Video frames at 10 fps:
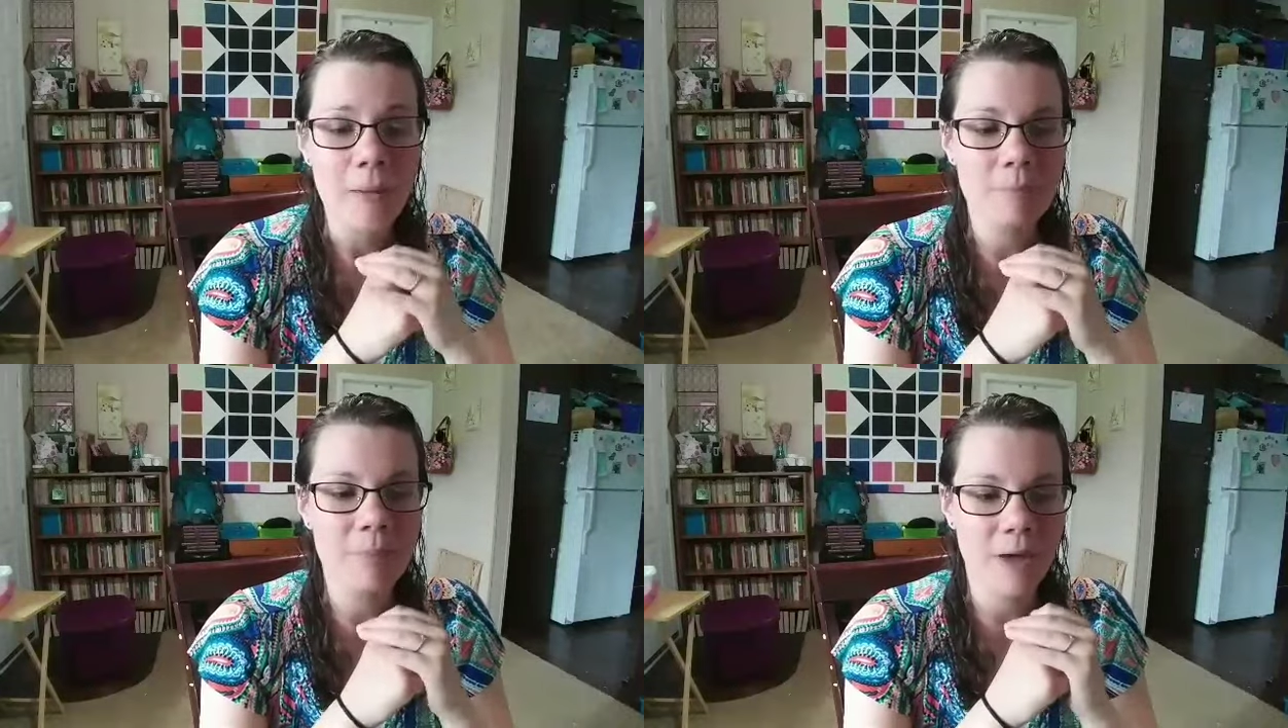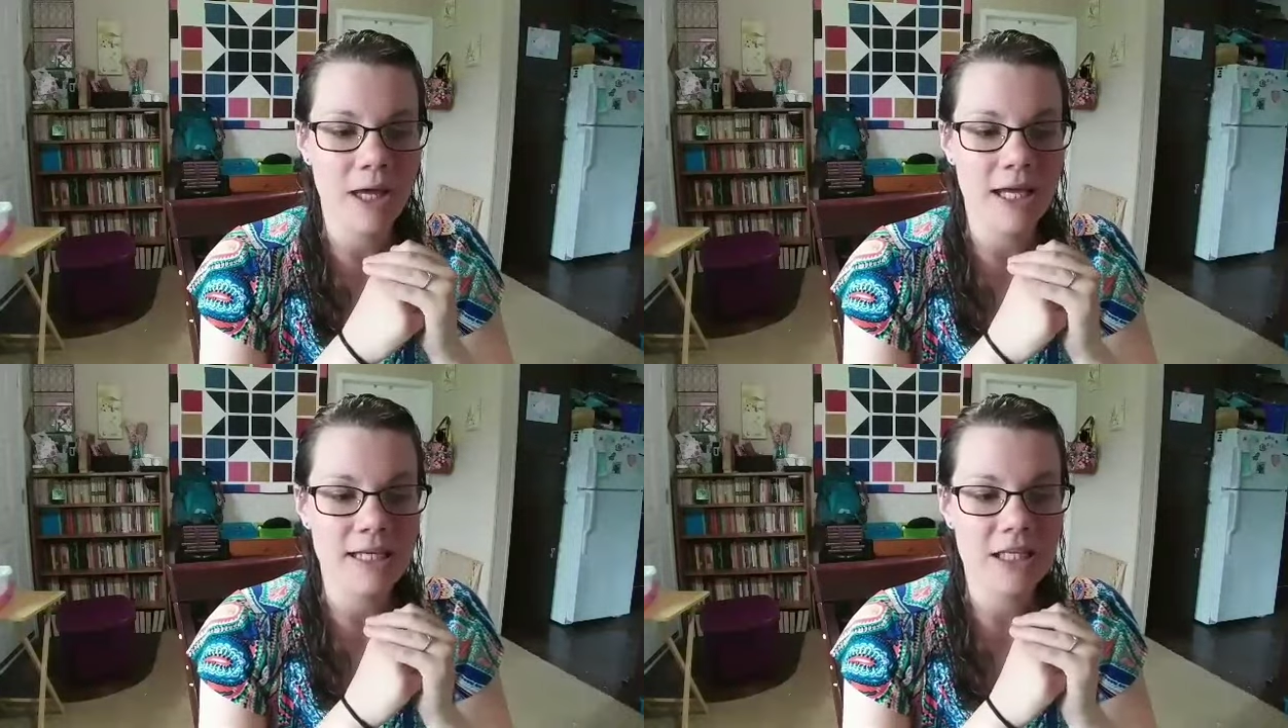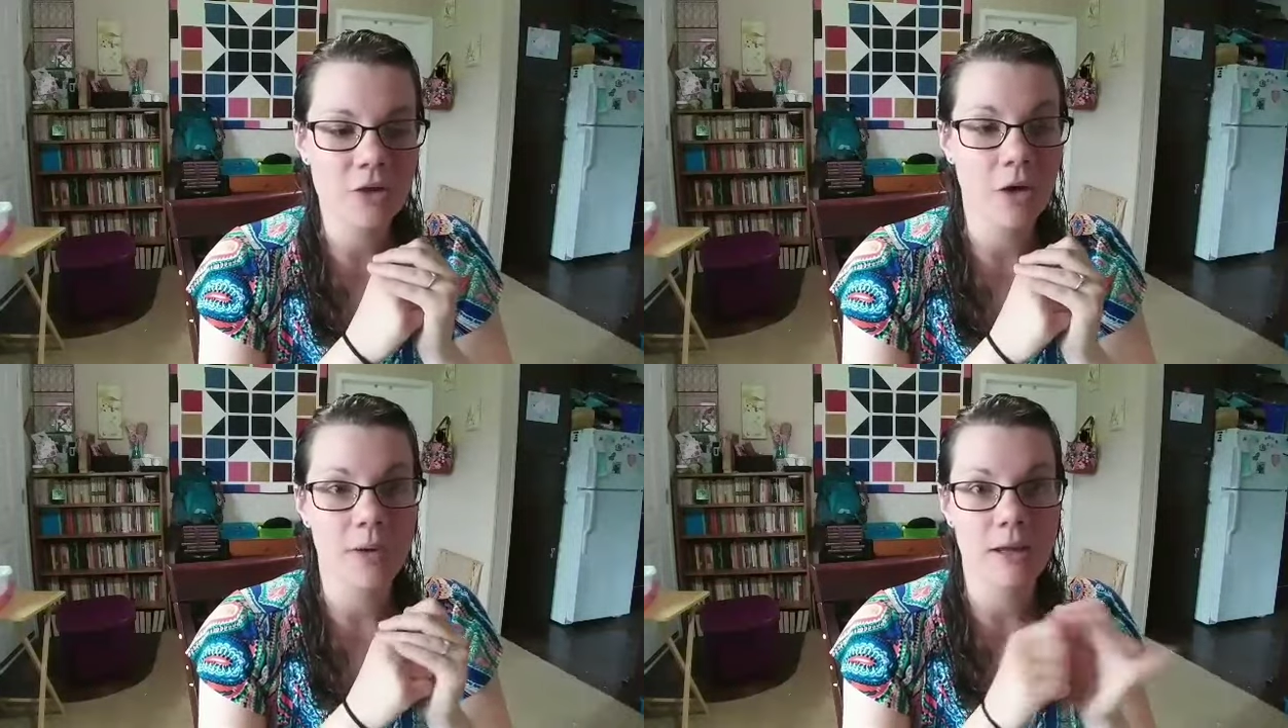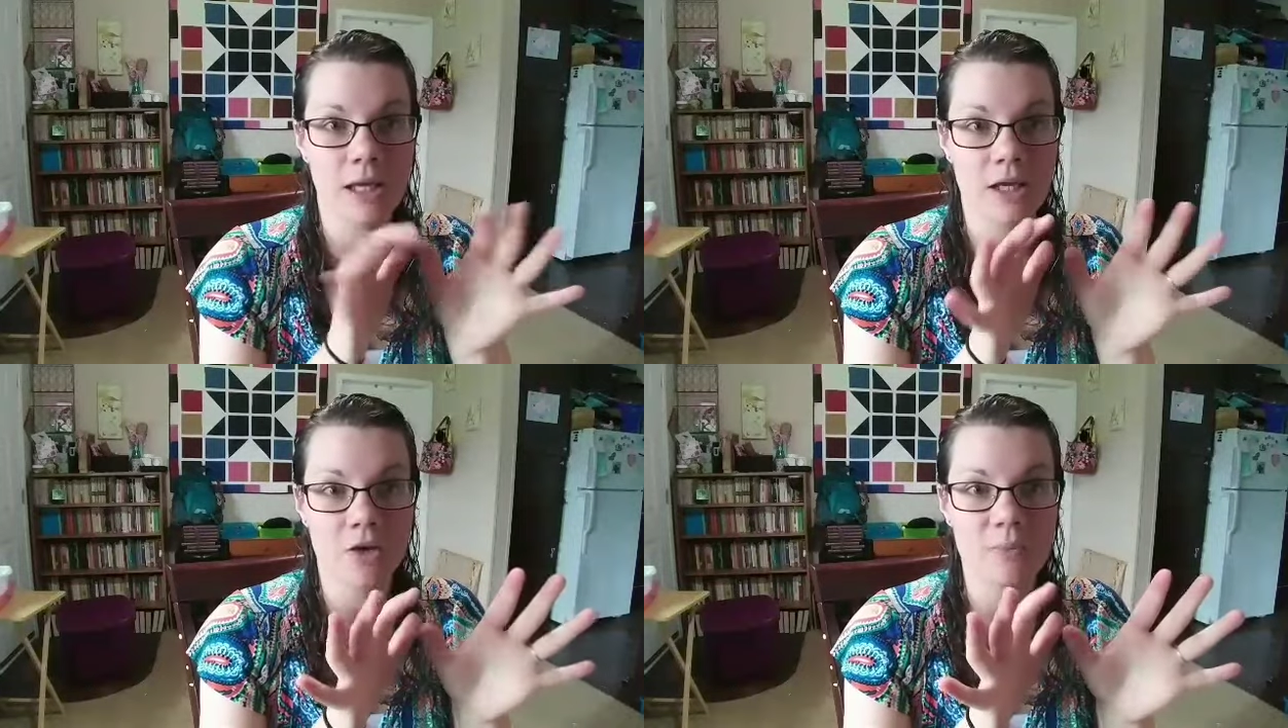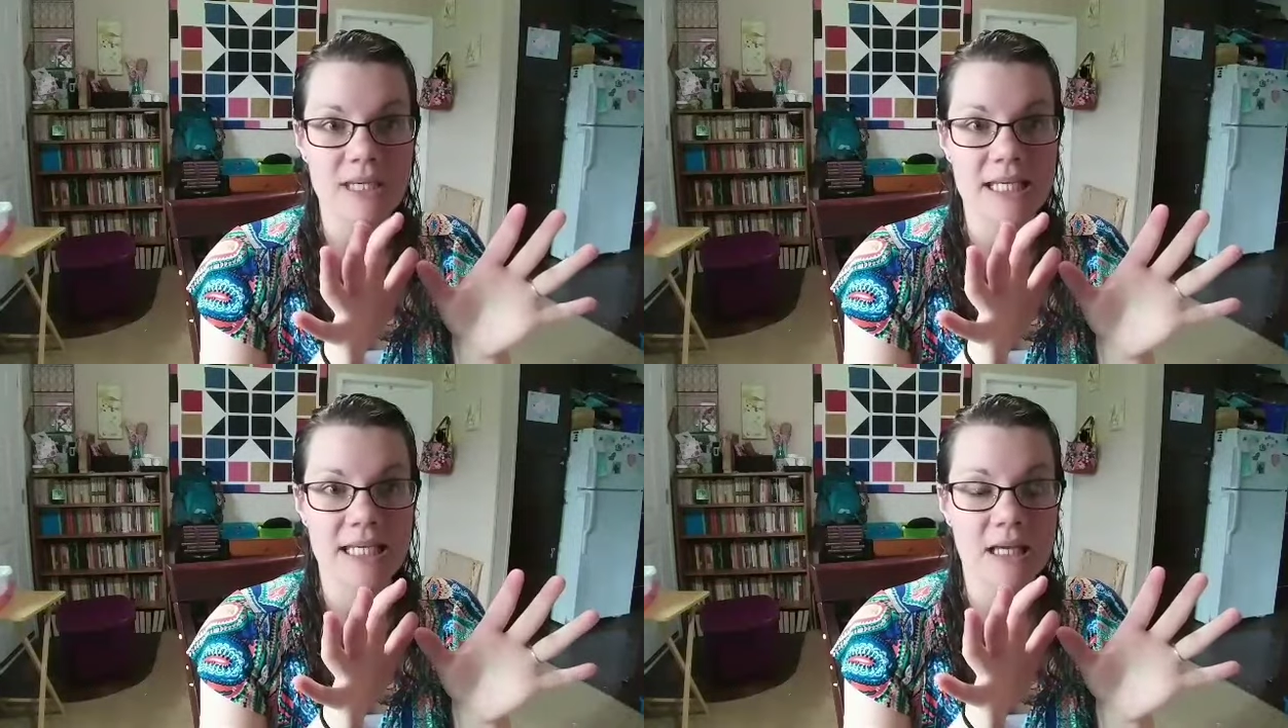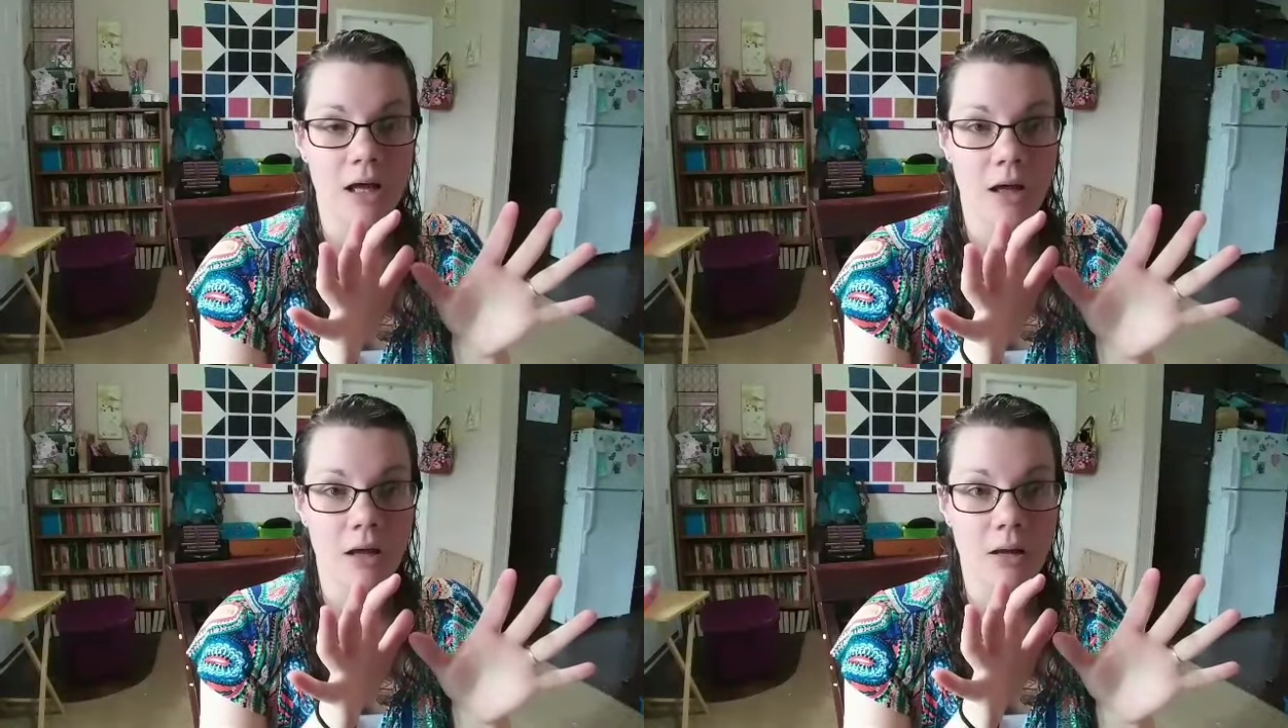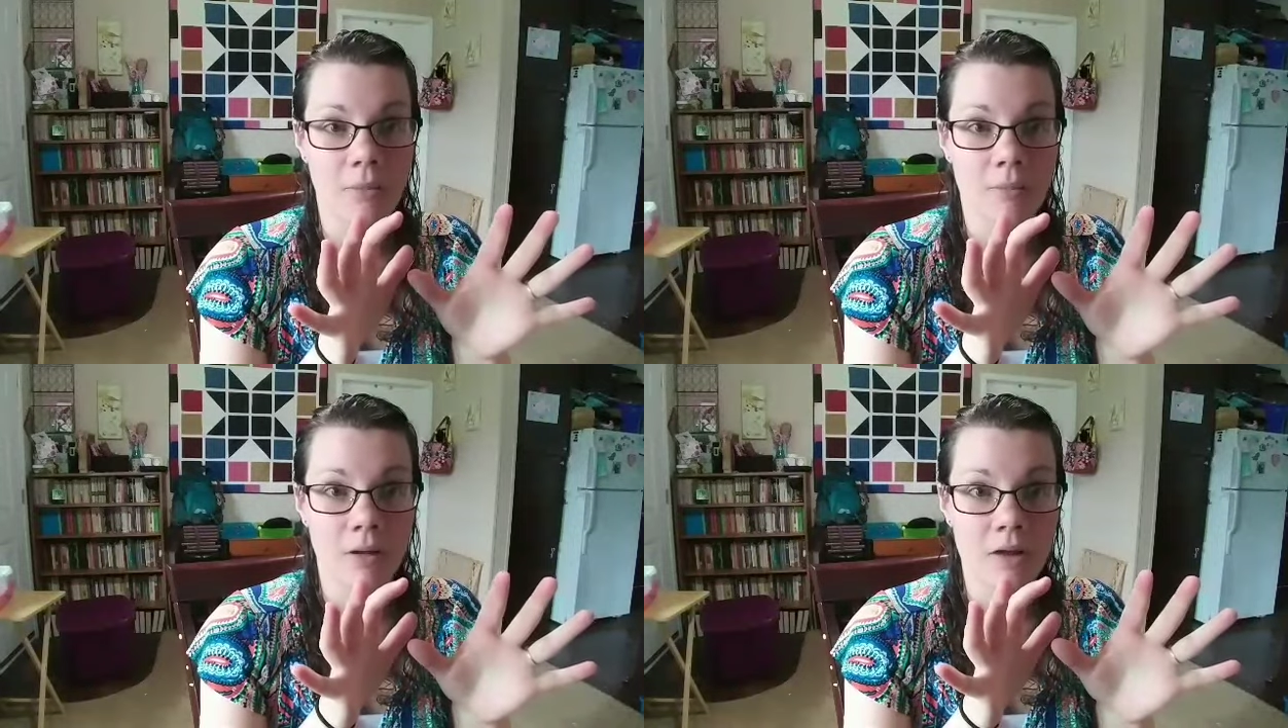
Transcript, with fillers: but you know, it, it could be um,